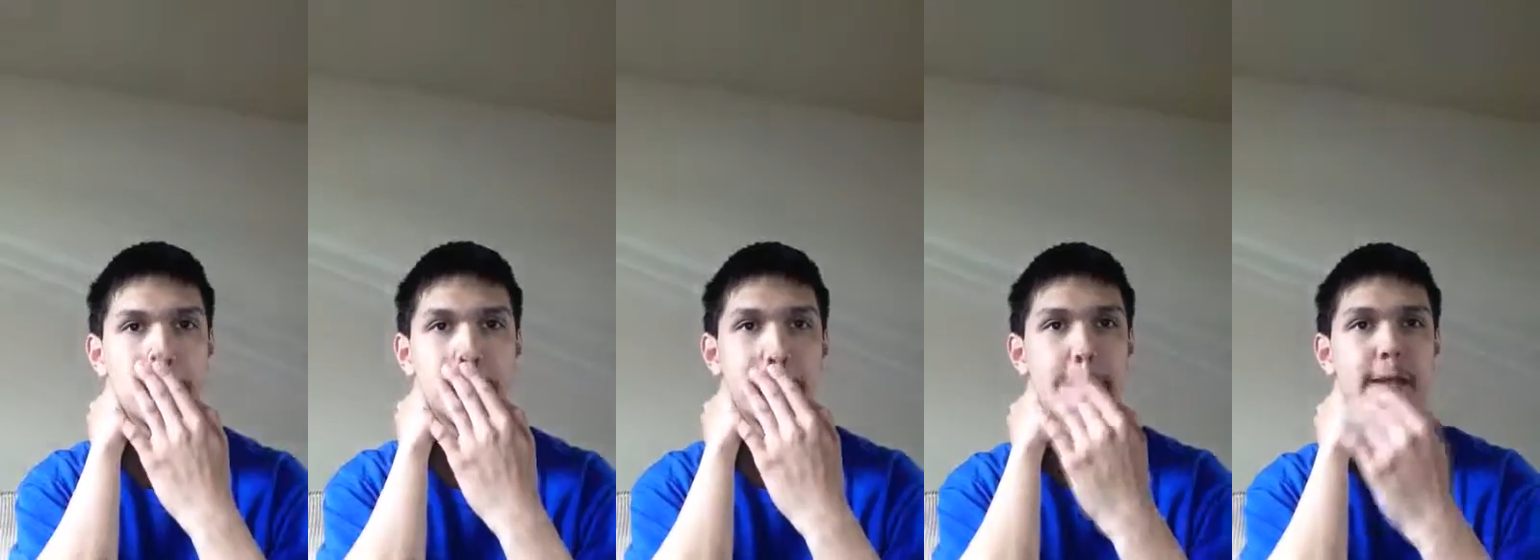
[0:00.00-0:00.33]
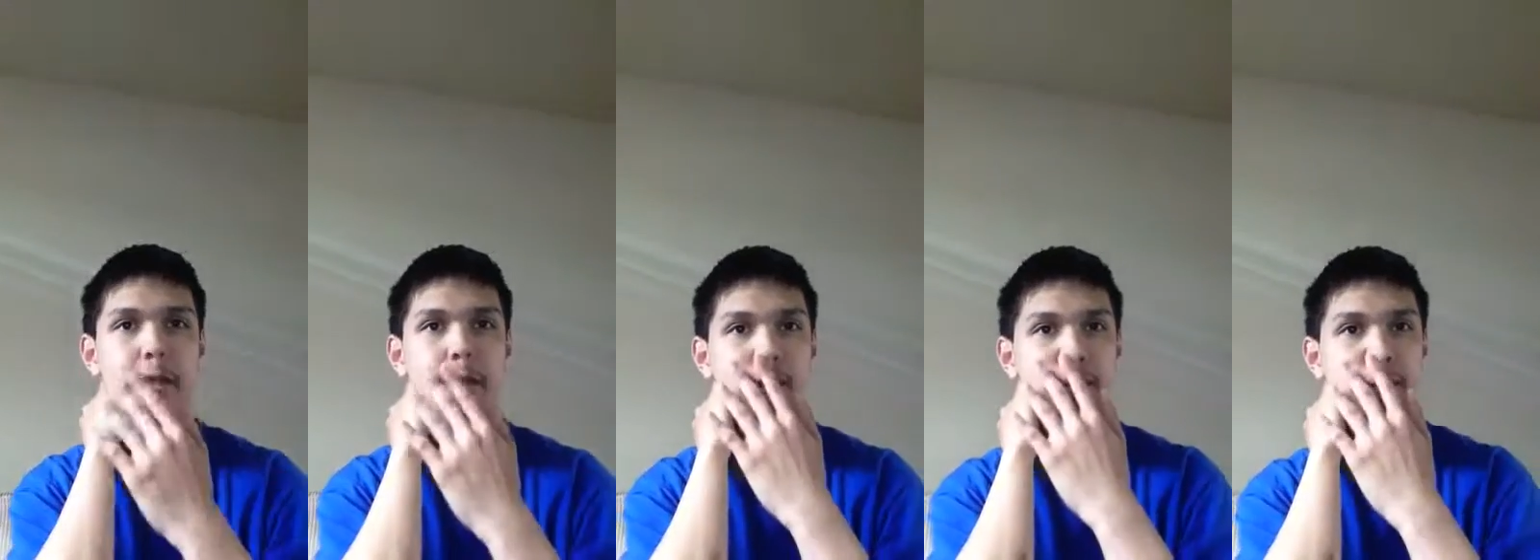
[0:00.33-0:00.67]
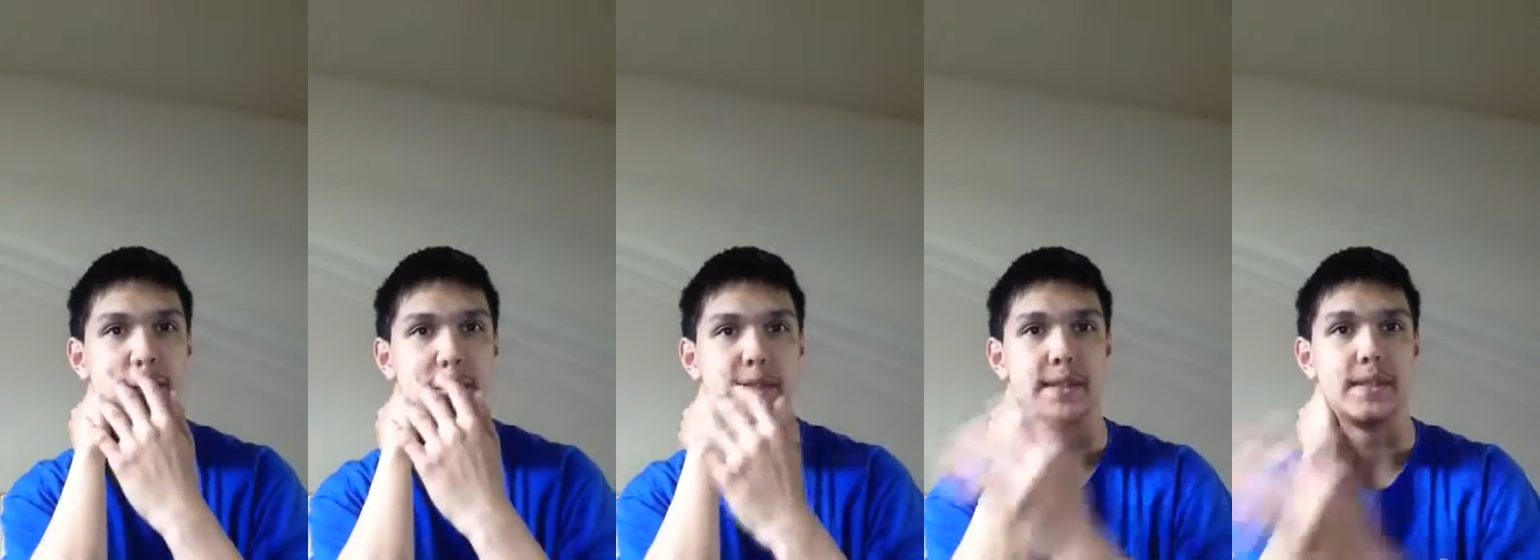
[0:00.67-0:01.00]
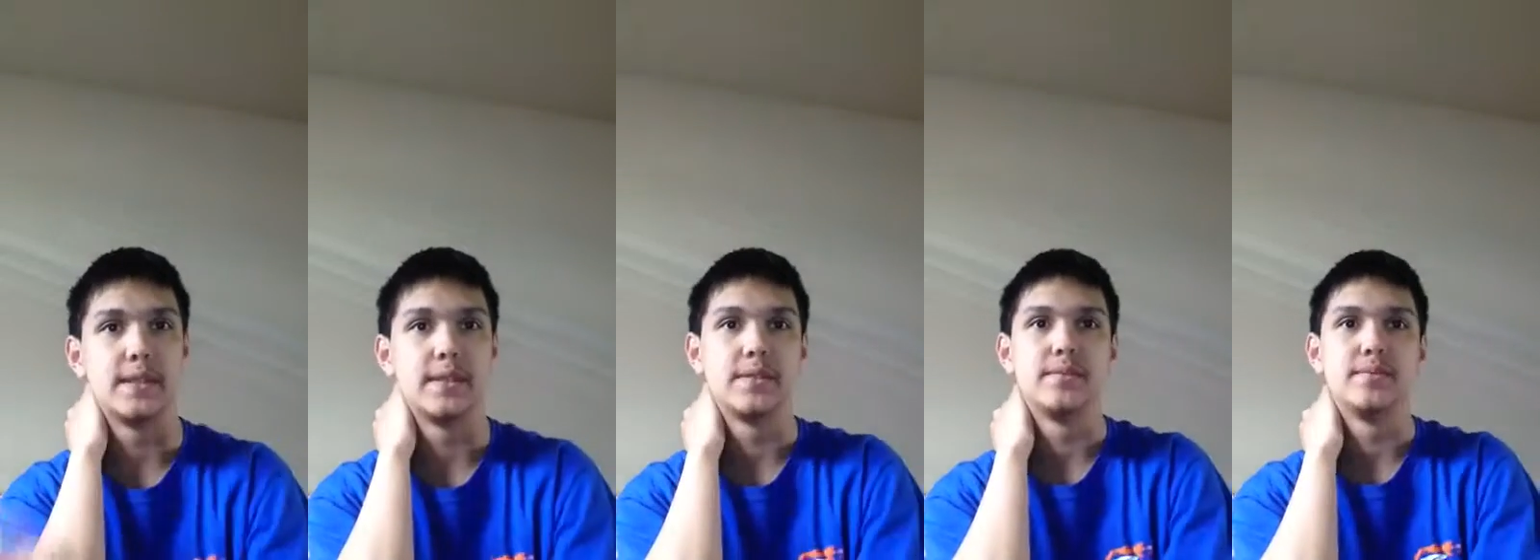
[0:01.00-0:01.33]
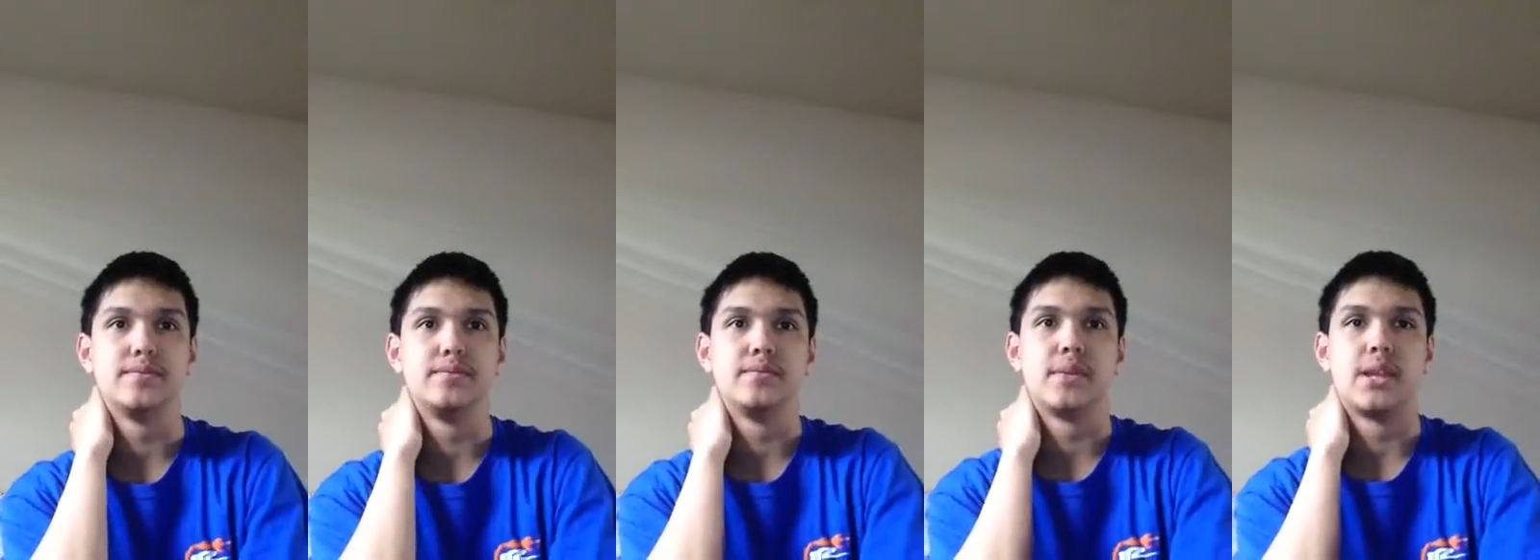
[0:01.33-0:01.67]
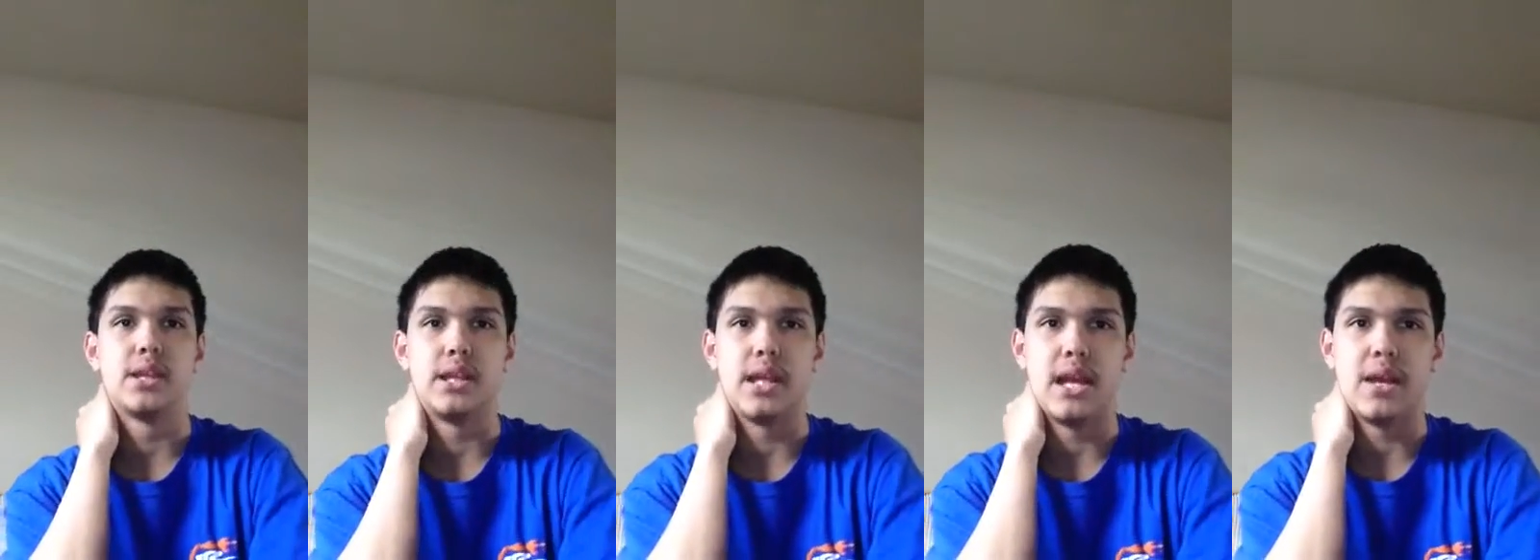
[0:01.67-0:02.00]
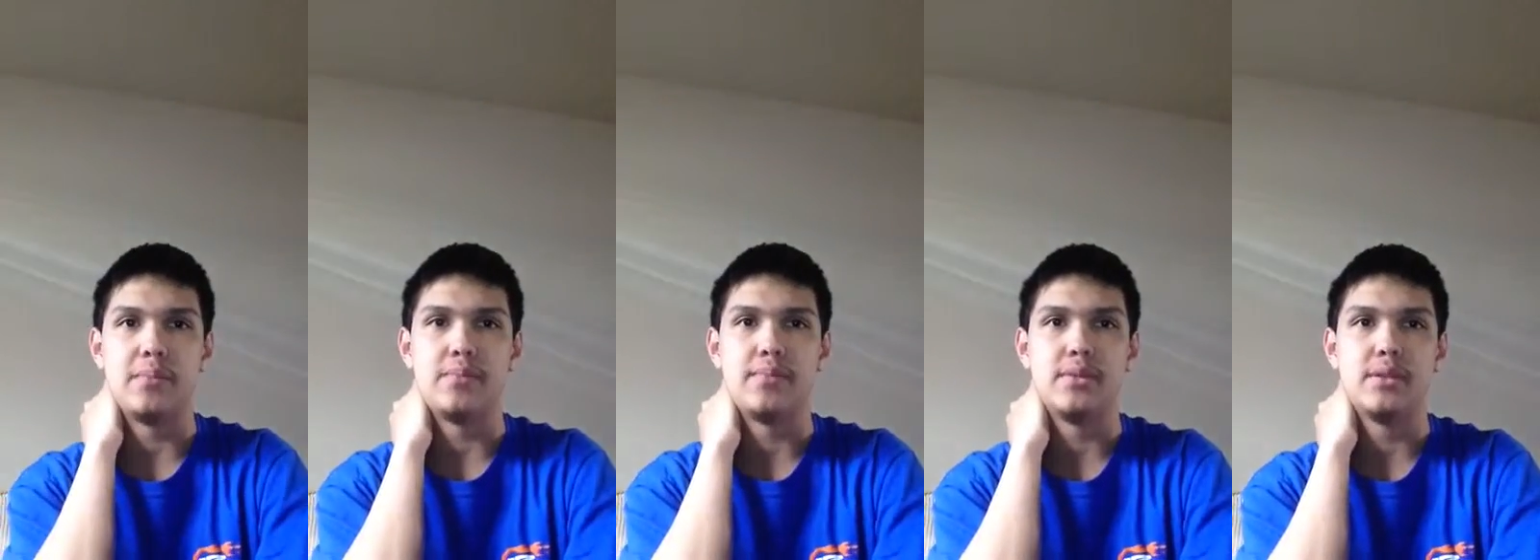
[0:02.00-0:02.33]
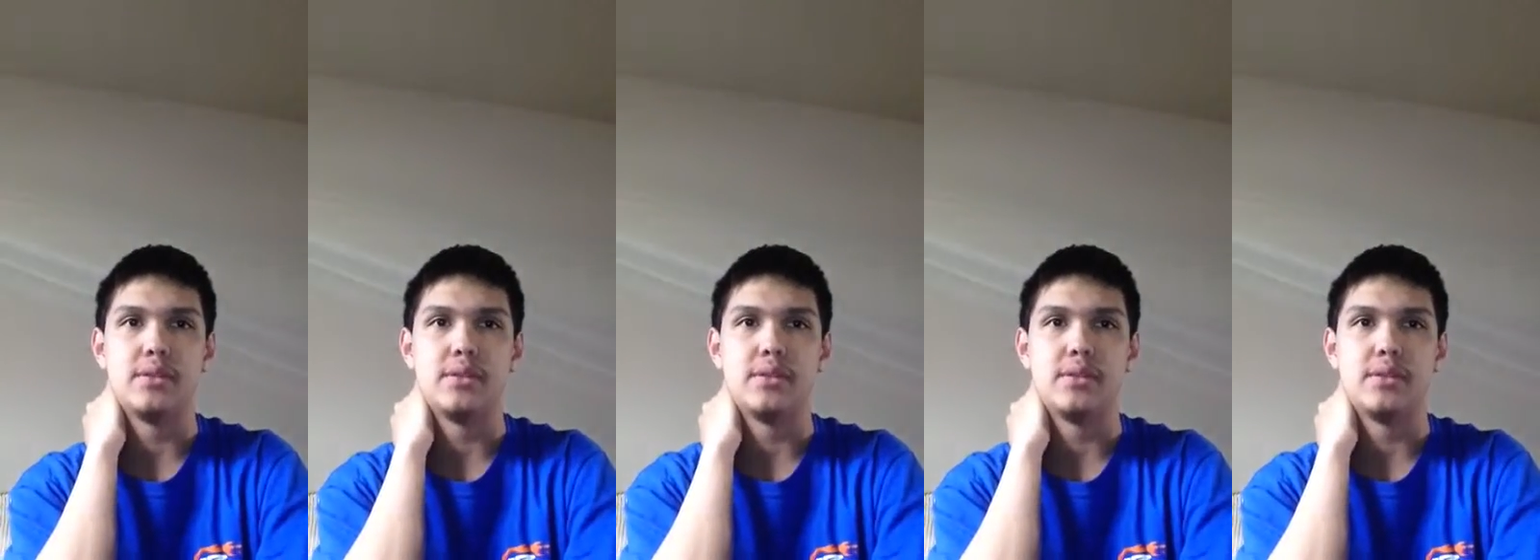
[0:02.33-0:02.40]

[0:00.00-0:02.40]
Then on lap